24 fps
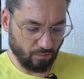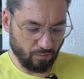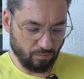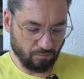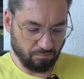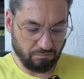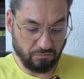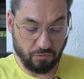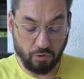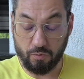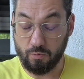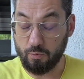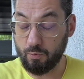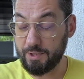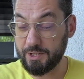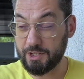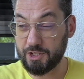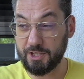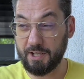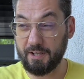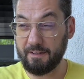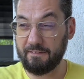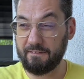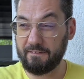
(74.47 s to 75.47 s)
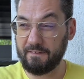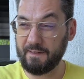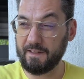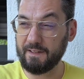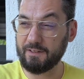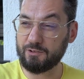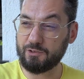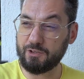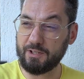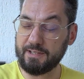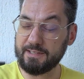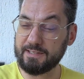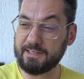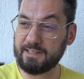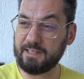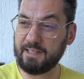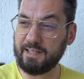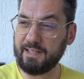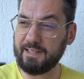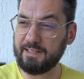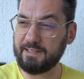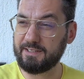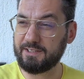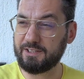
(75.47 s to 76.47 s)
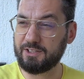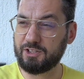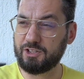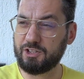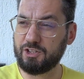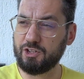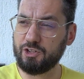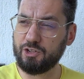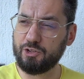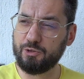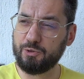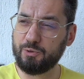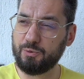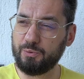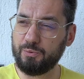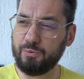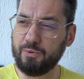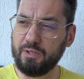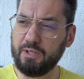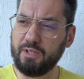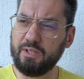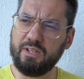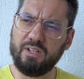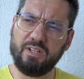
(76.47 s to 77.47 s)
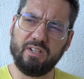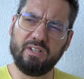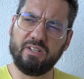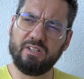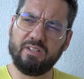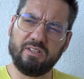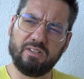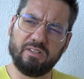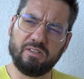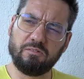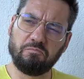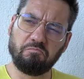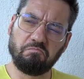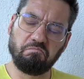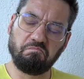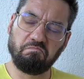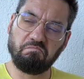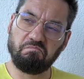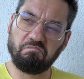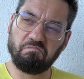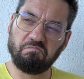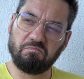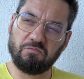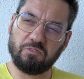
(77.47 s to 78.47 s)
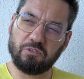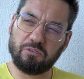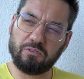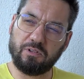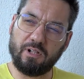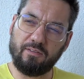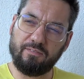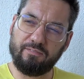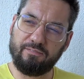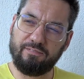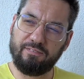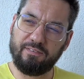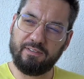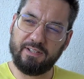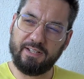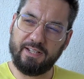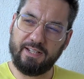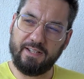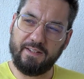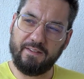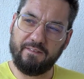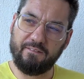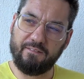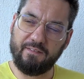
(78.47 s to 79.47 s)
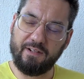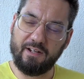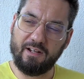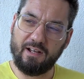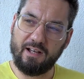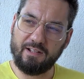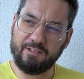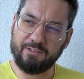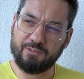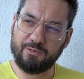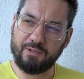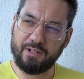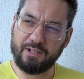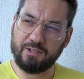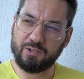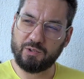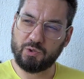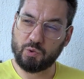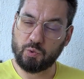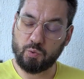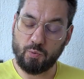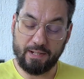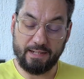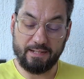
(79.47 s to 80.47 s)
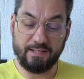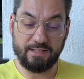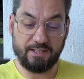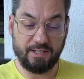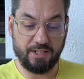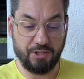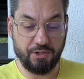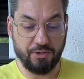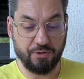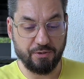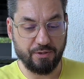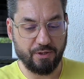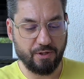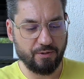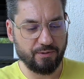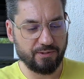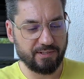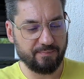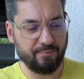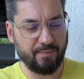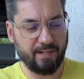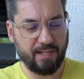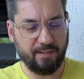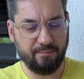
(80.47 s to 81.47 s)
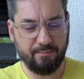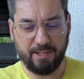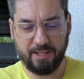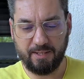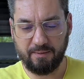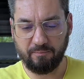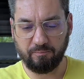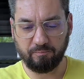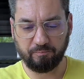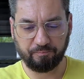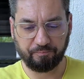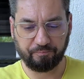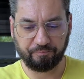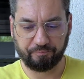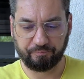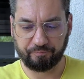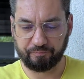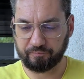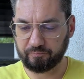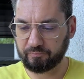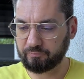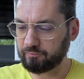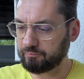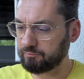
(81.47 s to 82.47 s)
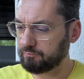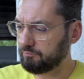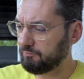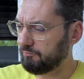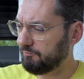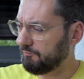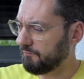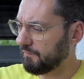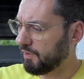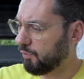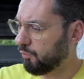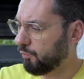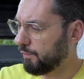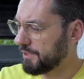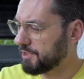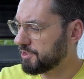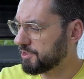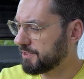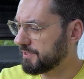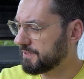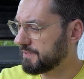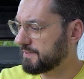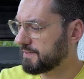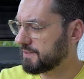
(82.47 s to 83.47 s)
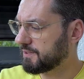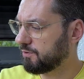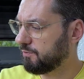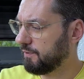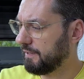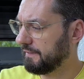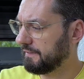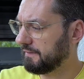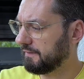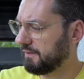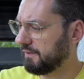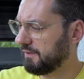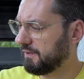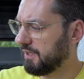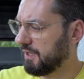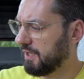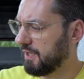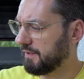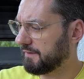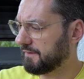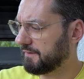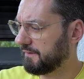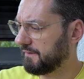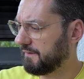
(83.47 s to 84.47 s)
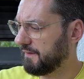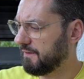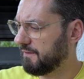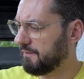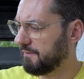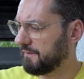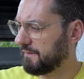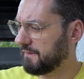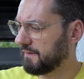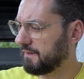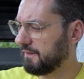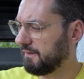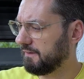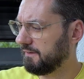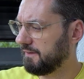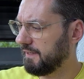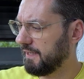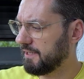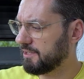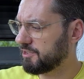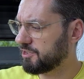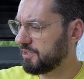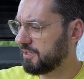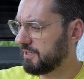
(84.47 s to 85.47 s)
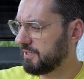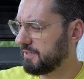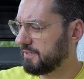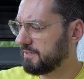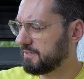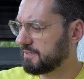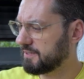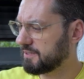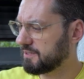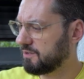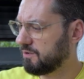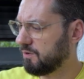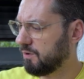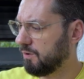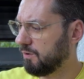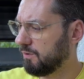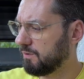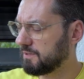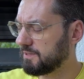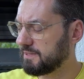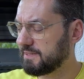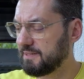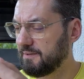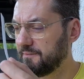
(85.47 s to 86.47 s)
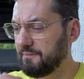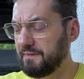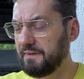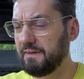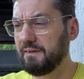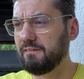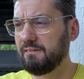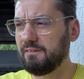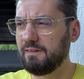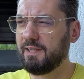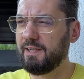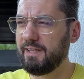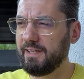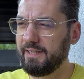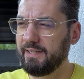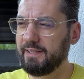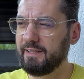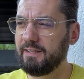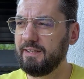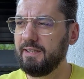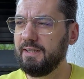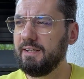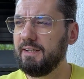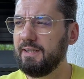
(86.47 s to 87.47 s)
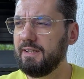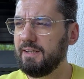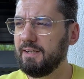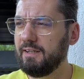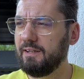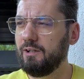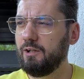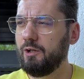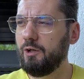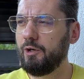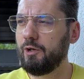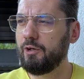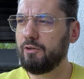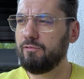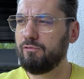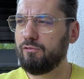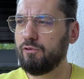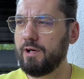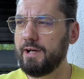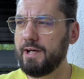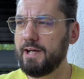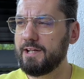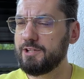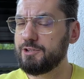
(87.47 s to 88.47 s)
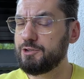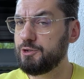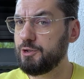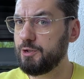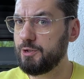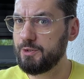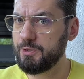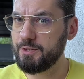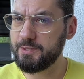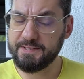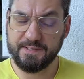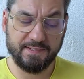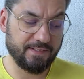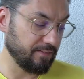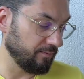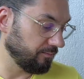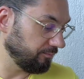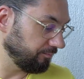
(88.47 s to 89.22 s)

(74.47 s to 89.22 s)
which I think translates to roughly 320 euros maybe, which is quite a lot. The collection is called something like Les Heures Voyageuses,